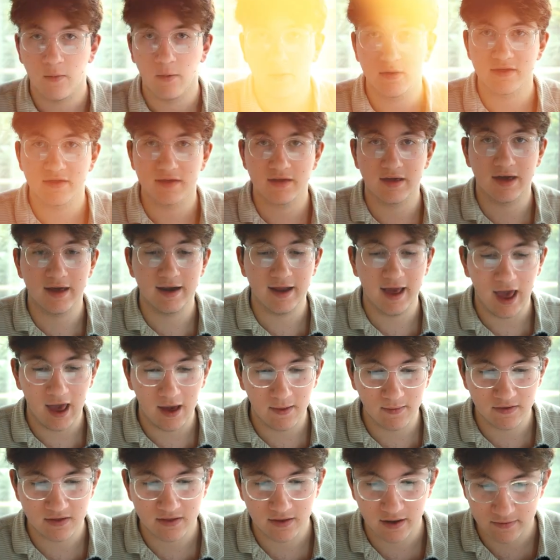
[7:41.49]
Once again,
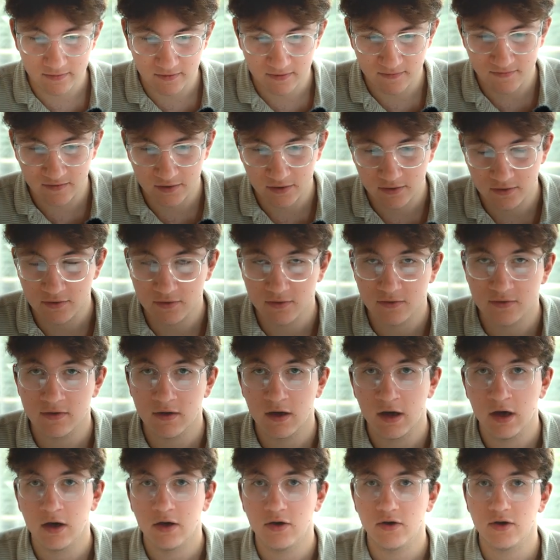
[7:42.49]
Amazon
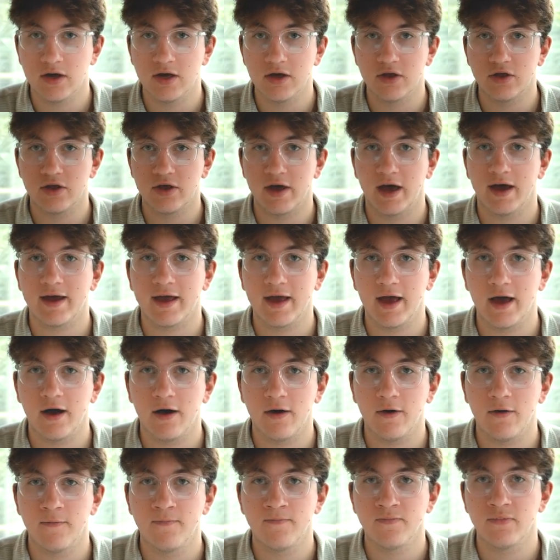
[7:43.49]
reviews, you can check
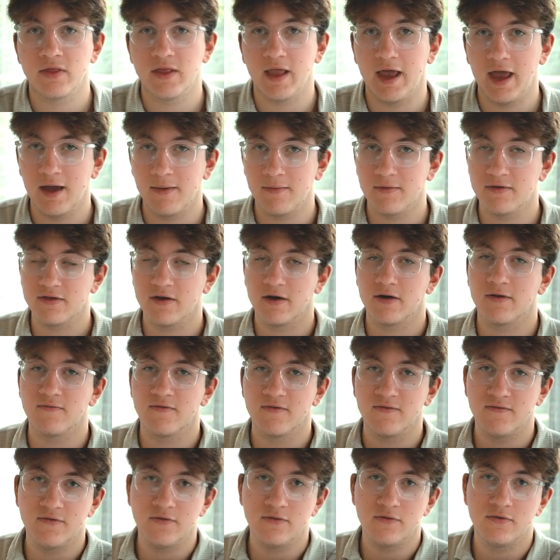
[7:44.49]
out the Amazon
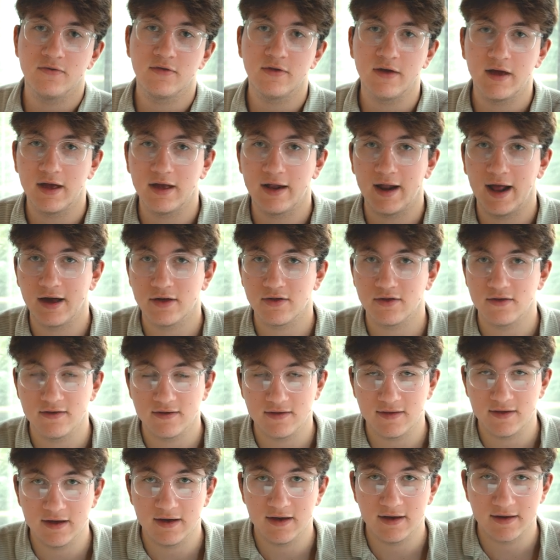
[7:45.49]
reviews and actually
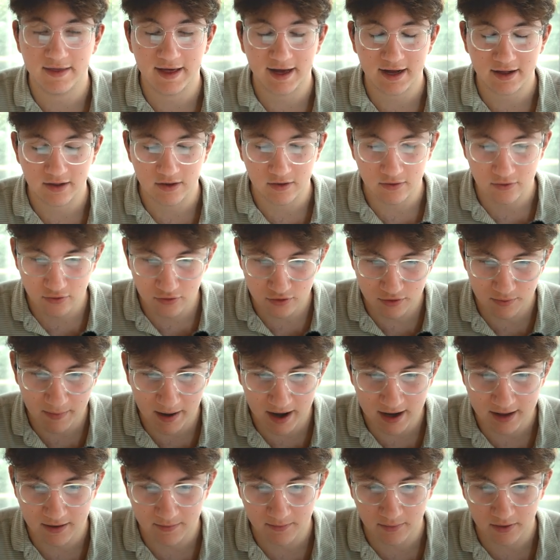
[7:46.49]
see exactly who's
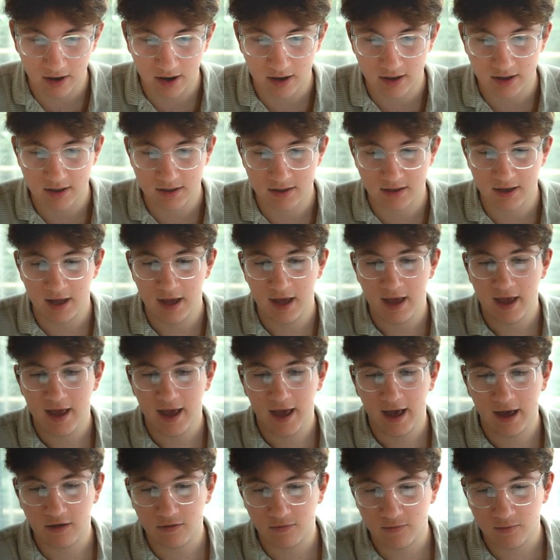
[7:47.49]
buying the product.
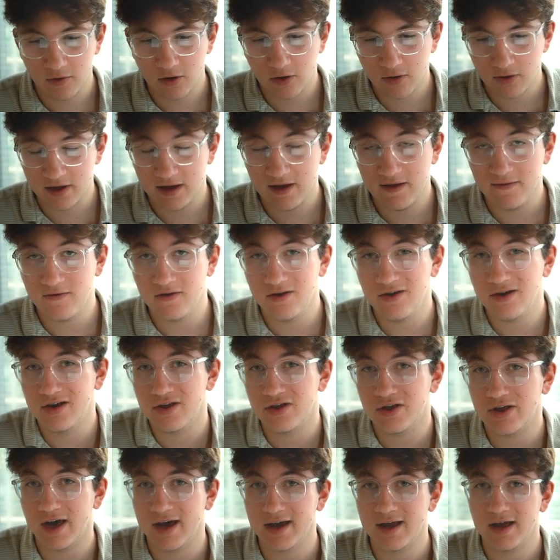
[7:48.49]
As well, even you
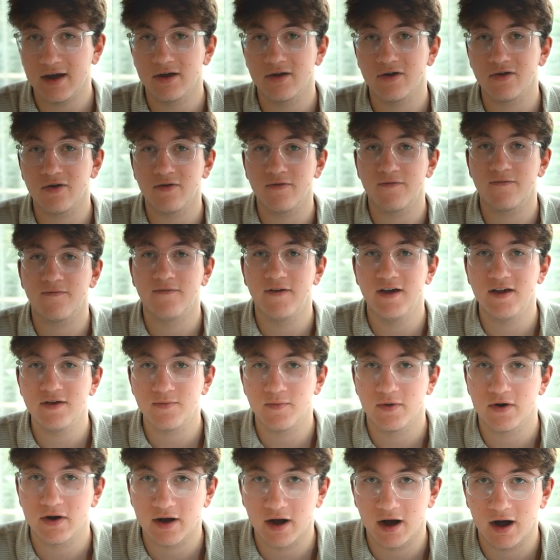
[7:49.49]
could check out your own
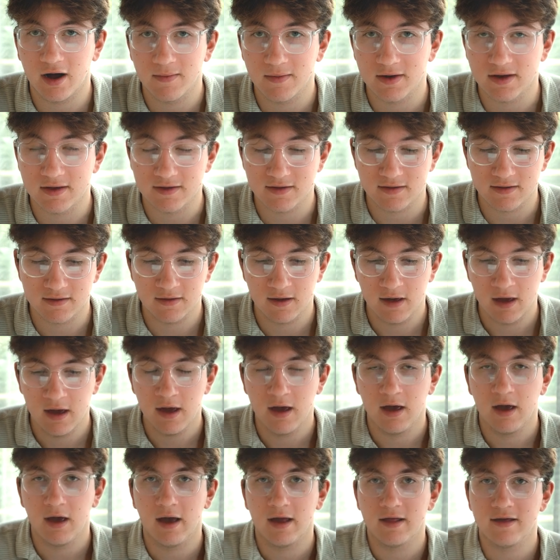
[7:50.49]
Facebook comments.
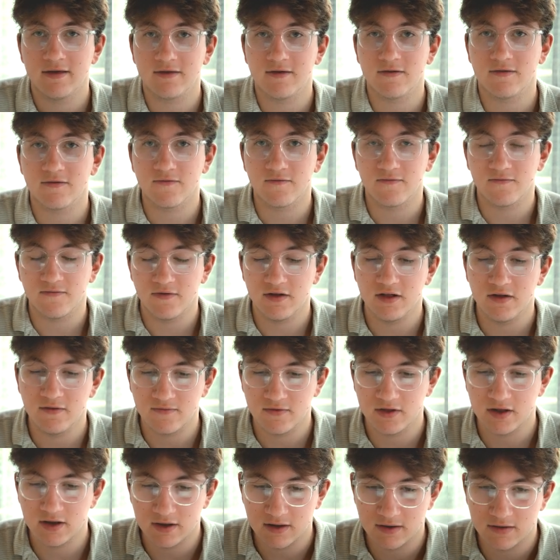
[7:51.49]
This is a really,
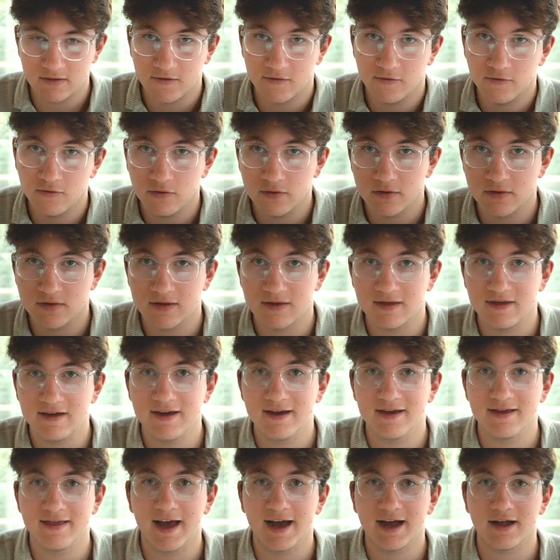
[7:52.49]
really good tool to see
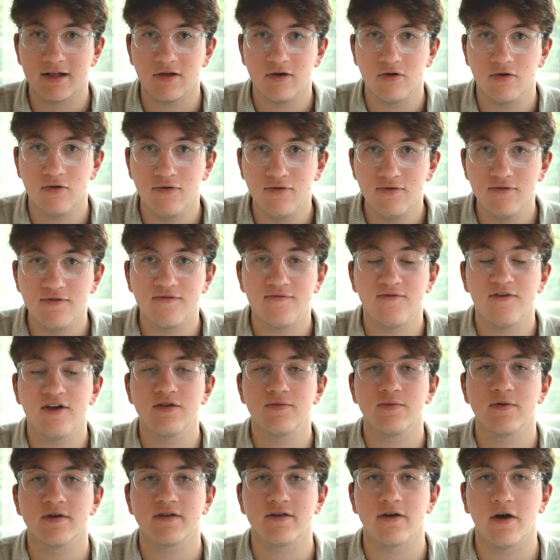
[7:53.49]
exactly who's
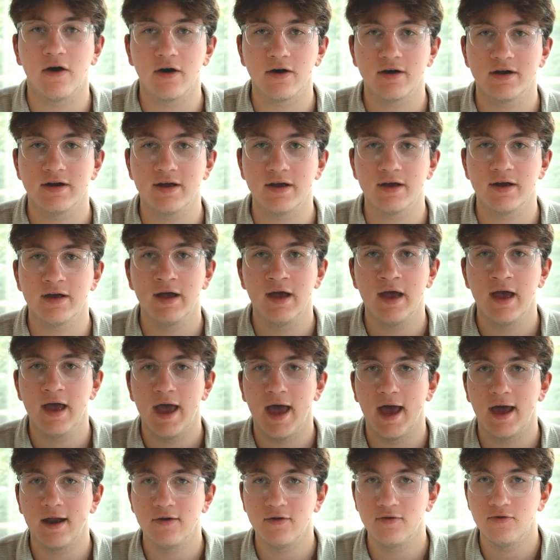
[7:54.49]
Facebook targeting
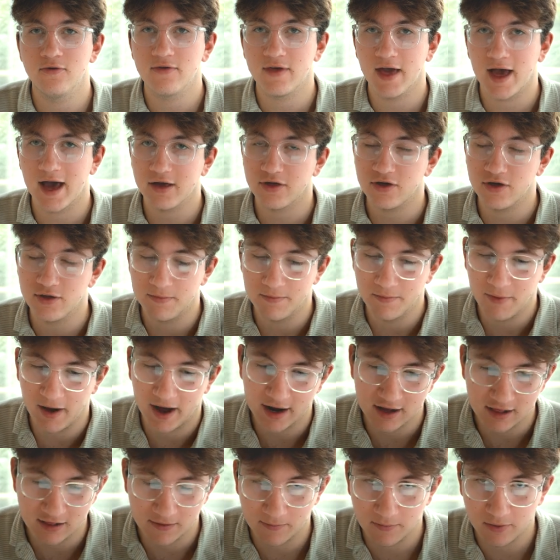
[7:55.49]
and who's actually
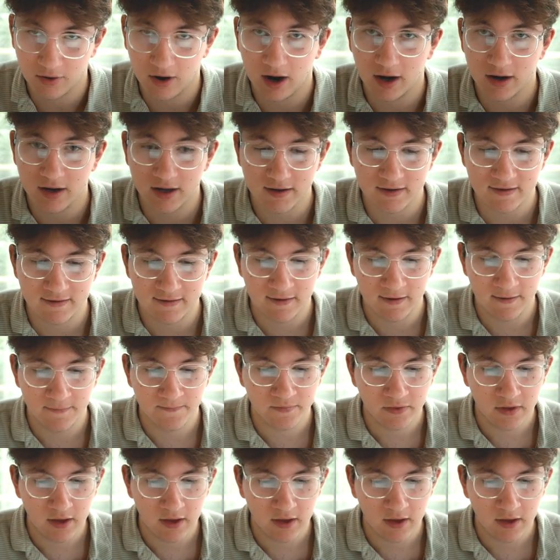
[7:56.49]
buying the product.